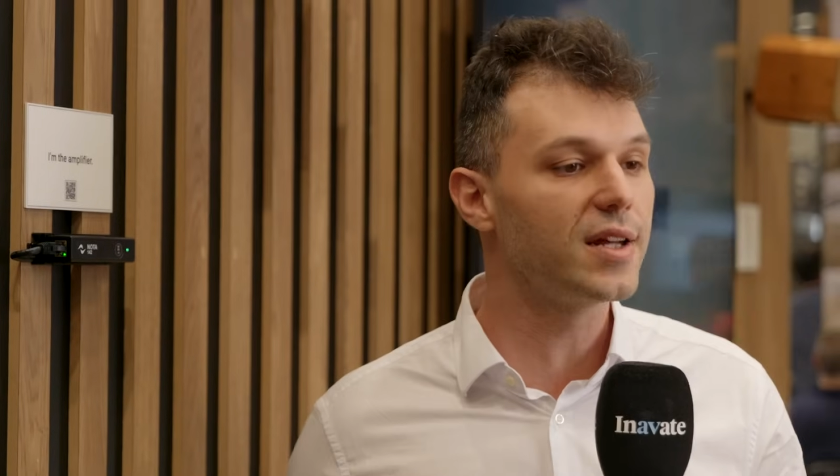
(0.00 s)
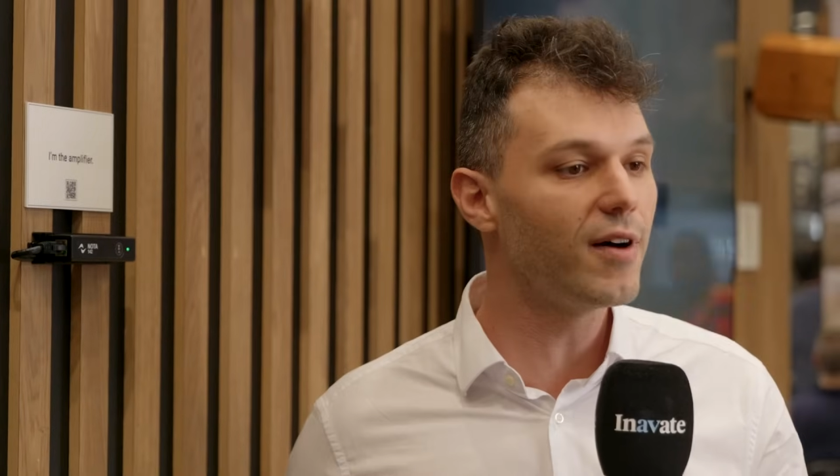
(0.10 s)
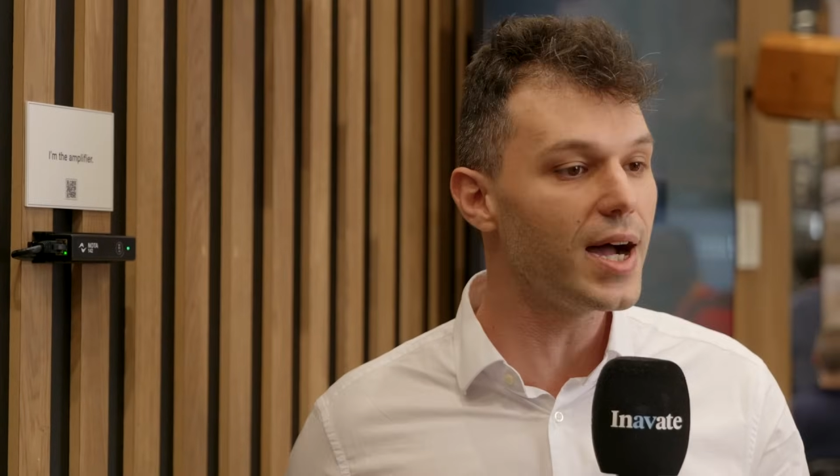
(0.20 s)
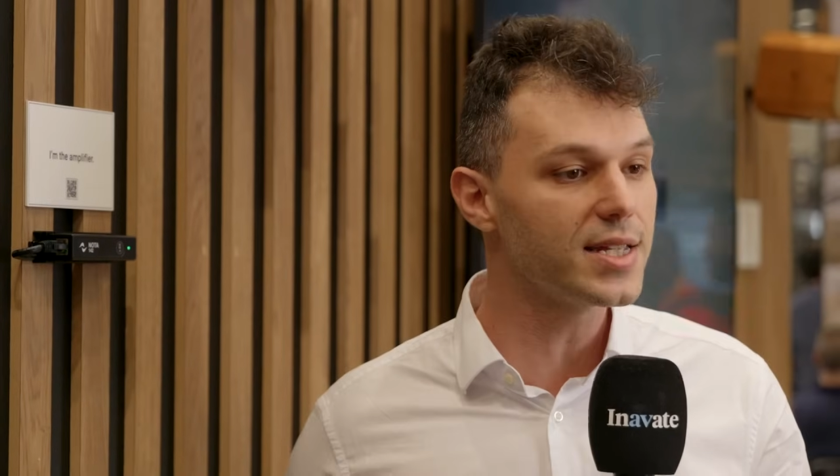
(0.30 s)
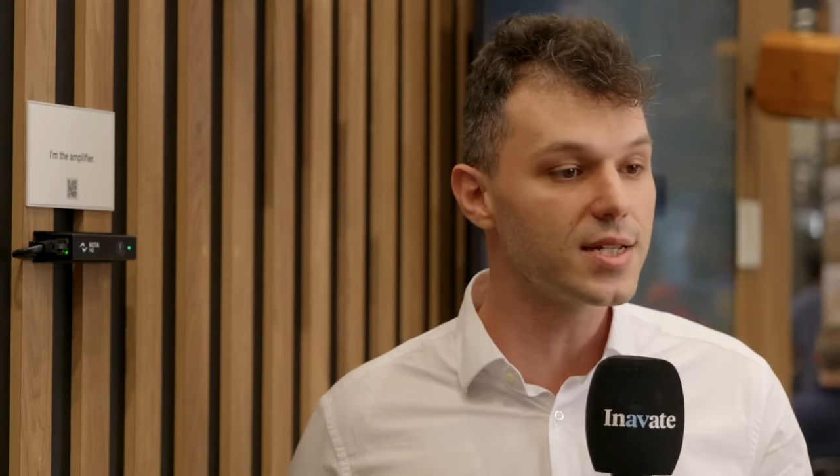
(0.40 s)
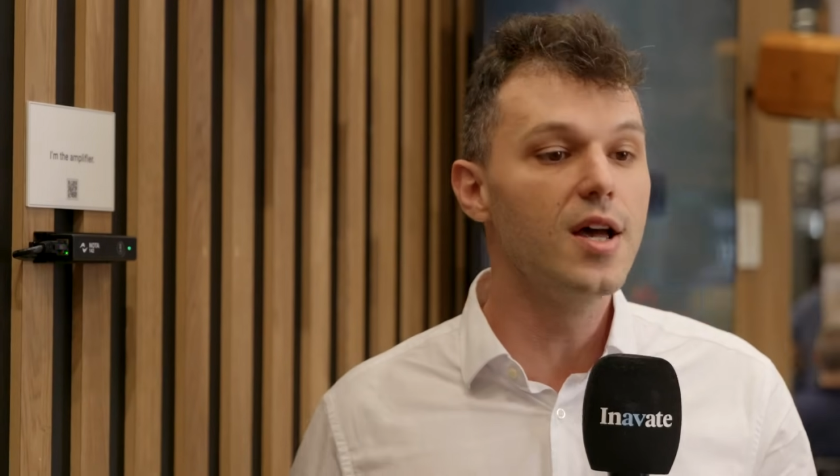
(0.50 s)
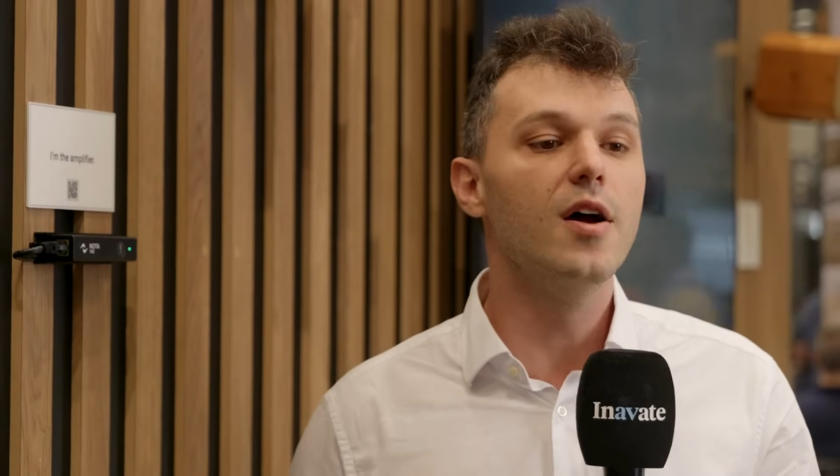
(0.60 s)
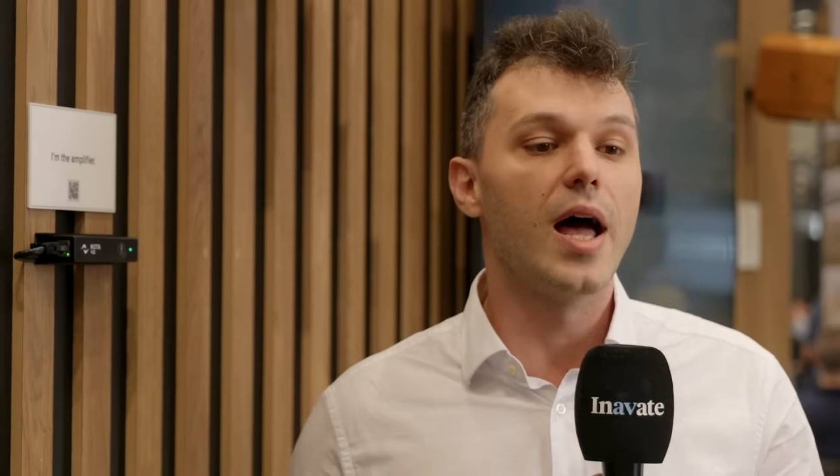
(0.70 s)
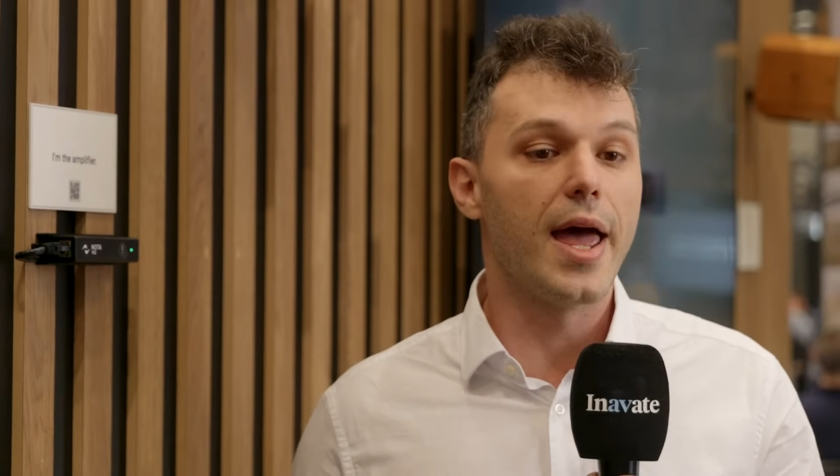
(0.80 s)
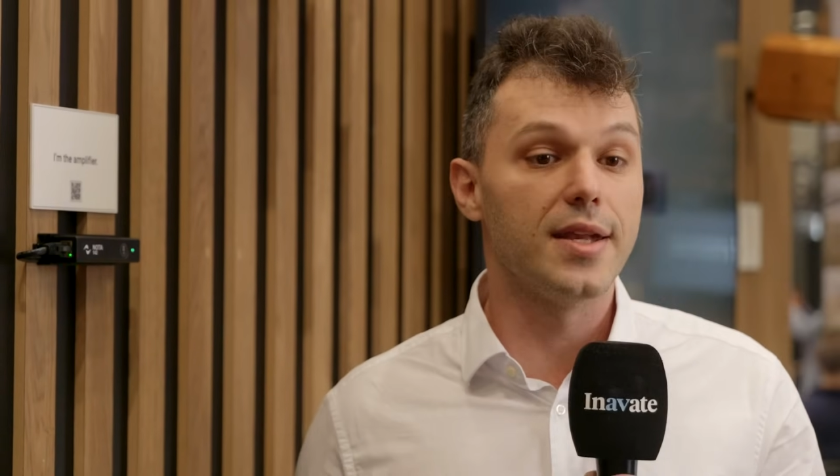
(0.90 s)
device,
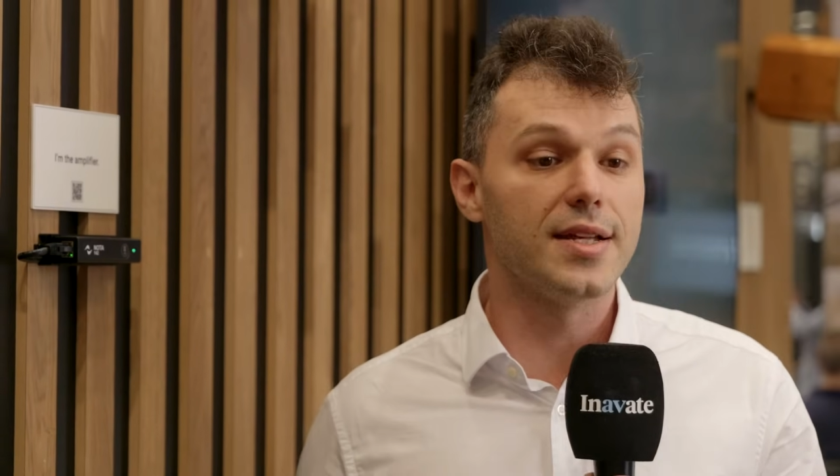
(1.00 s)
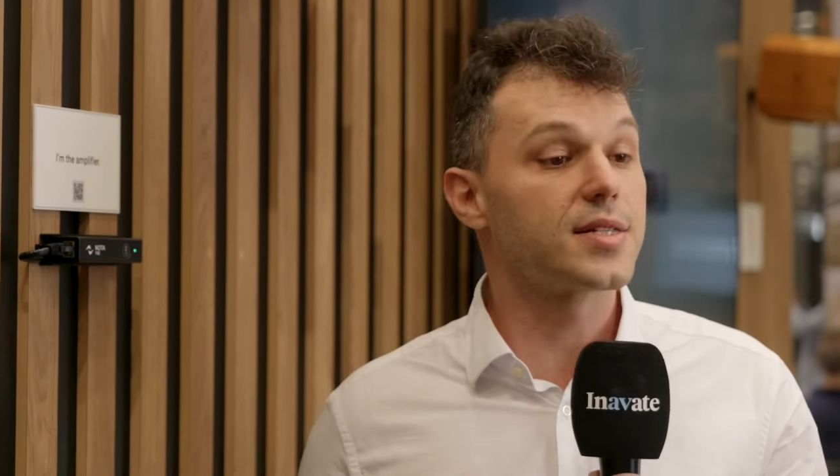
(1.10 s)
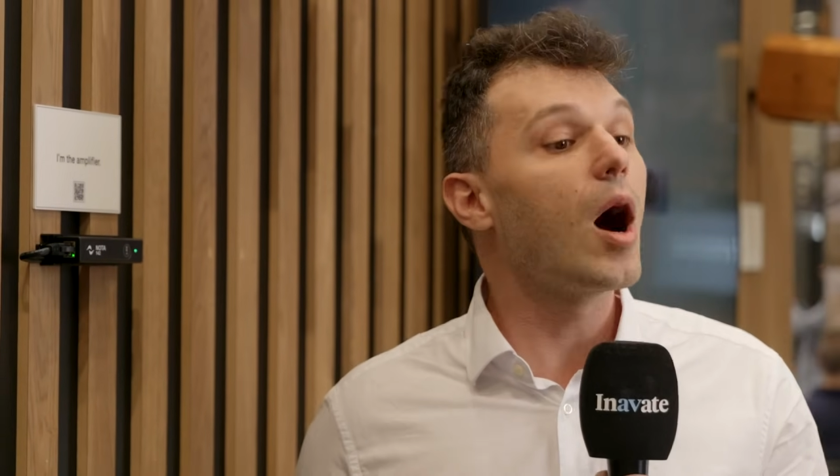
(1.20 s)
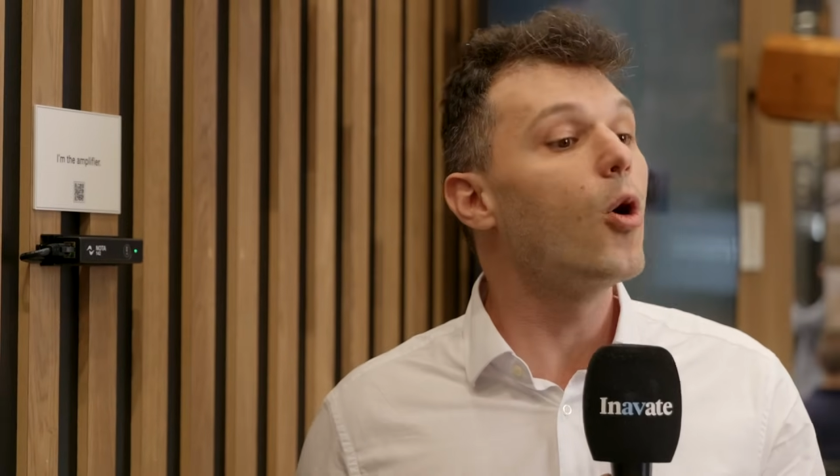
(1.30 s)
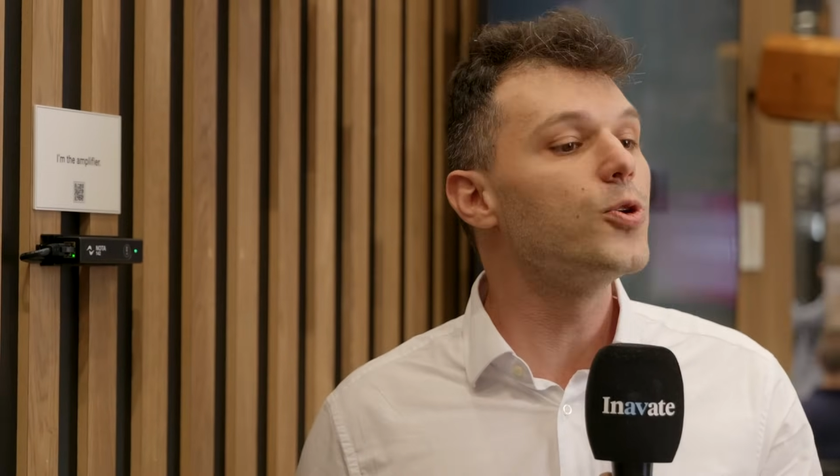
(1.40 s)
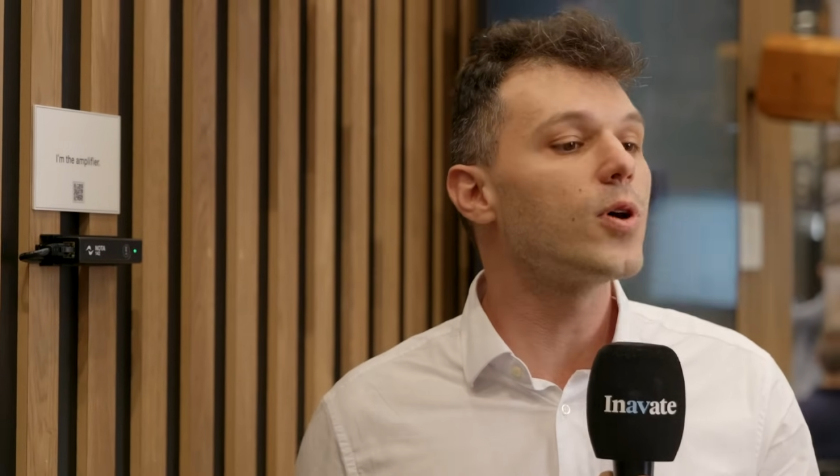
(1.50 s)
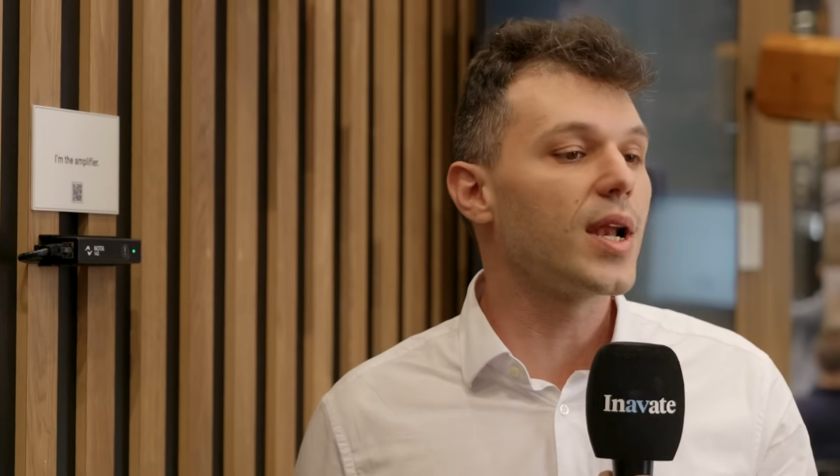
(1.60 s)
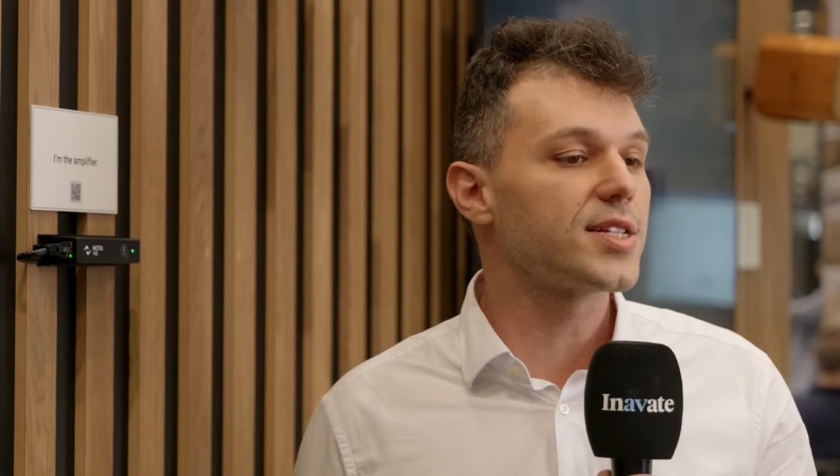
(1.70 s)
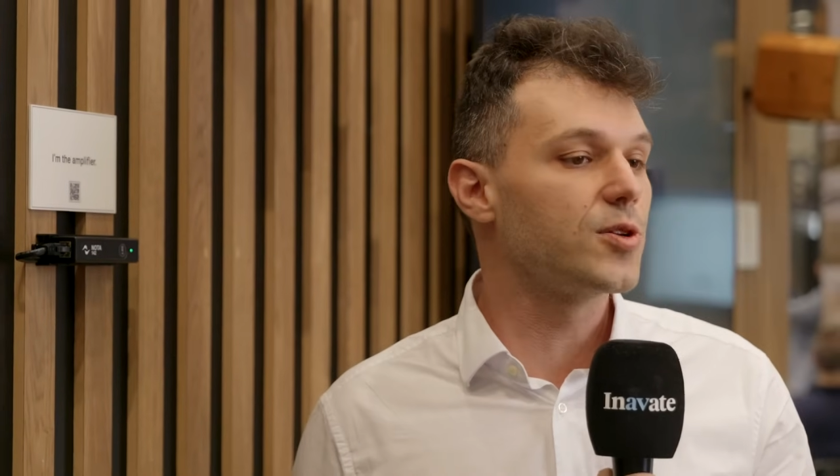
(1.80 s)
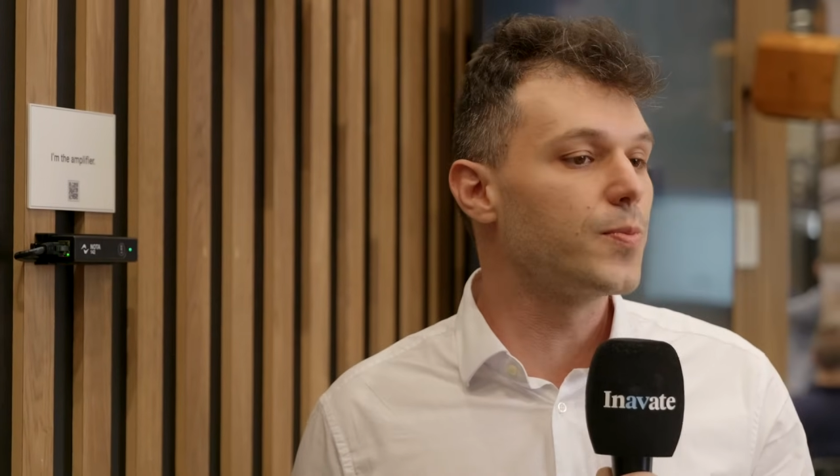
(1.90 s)
and it's audio class